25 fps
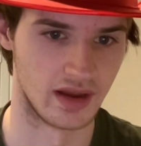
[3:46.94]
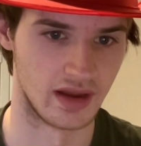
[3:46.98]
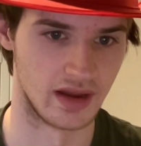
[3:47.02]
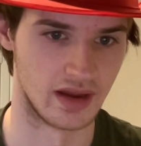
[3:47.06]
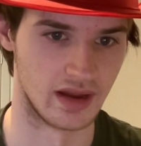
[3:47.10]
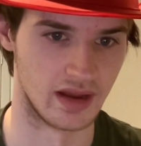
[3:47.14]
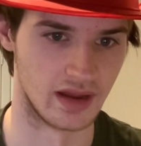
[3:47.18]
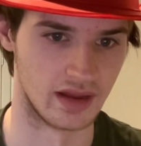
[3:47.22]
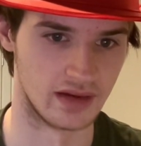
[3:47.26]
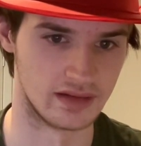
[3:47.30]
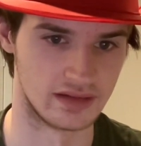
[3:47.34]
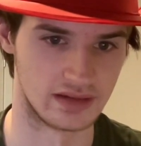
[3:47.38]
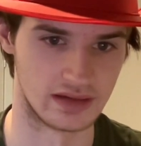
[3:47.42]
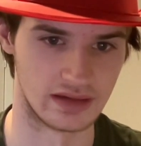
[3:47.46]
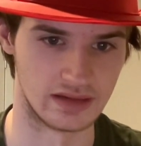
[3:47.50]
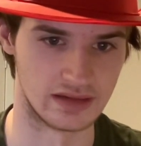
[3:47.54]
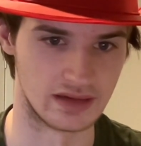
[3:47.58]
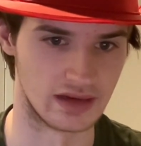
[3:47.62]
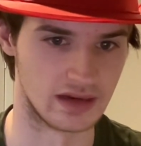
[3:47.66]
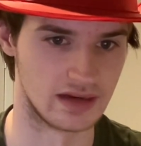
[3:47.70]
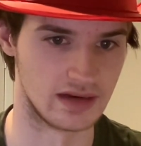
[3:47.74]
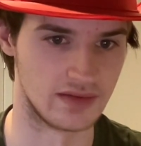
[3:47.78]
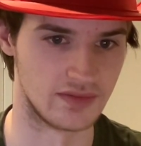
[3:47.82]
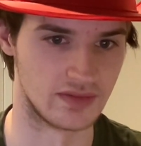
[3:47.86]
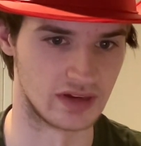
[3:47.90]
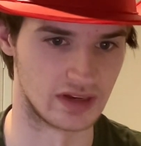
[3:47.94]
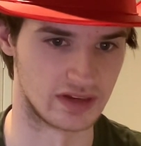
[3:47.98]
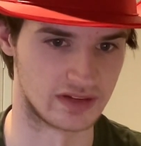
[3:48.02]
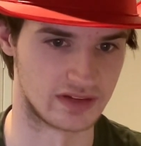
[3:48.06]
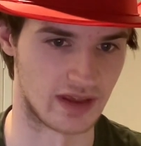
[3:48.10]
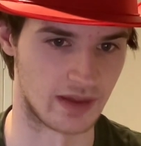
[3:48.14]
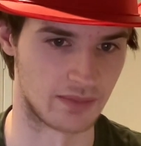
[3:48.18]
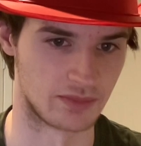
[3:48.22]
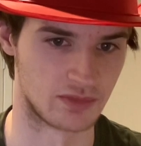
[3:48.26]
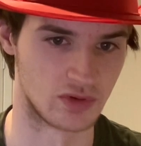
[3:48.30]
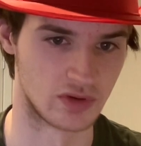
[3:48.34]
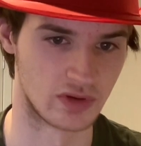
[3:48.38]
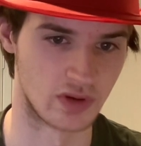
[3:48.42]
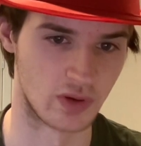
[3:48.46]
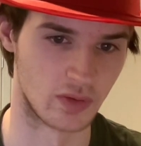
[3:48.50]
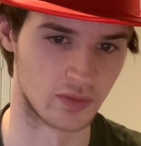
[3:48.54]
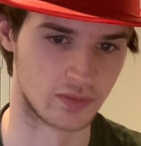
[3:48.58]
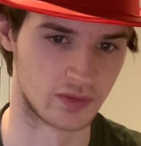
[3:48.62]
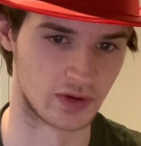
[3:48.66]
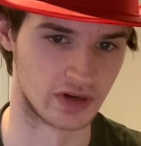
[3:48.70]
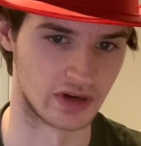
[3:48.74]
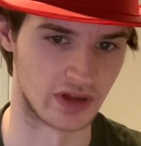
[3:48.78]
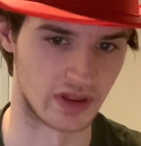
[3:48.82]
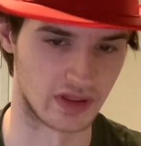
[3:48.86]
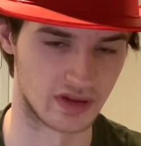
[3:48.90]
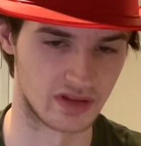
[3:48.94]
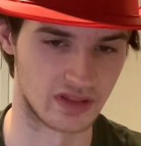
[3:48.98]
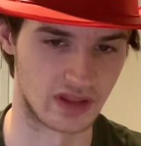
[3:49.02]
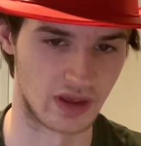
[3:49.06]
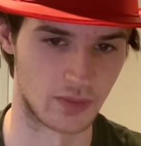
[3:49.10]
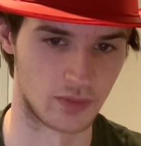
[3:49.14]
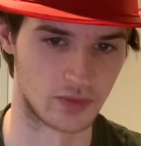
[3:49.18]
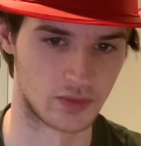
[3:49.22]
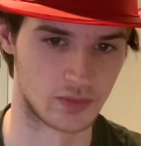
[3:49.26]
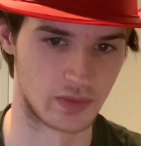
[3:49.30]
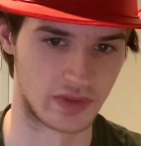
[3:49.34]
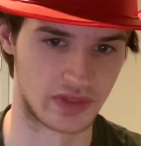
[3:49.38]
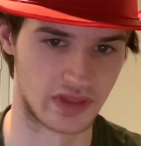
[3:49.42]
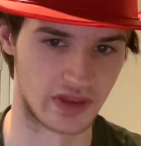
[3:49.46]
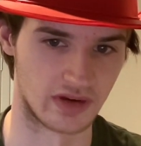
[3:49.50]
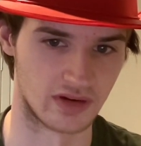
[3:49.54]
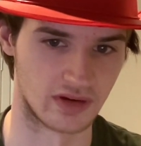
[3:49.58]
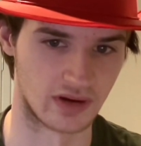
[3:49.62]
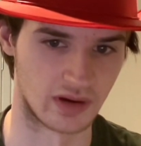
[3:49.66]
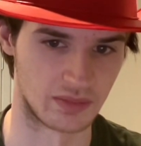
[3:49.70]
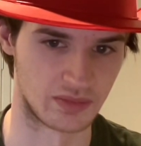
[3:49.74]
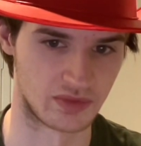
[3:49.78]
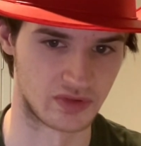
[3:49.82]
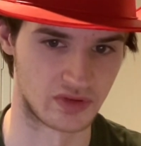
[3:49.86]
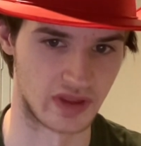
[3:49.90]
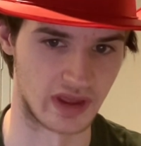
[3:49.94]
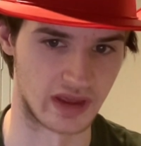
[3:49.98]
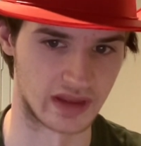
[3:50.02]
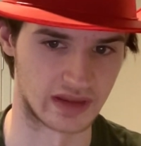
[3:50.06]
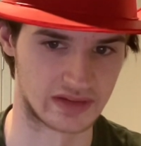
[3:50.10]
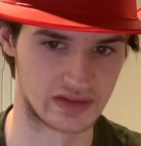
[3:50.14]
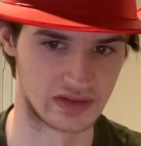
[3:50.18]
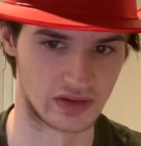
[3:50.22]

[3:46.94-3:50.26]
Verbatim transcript: And he didn't even attempt to go for another that was within arm's length.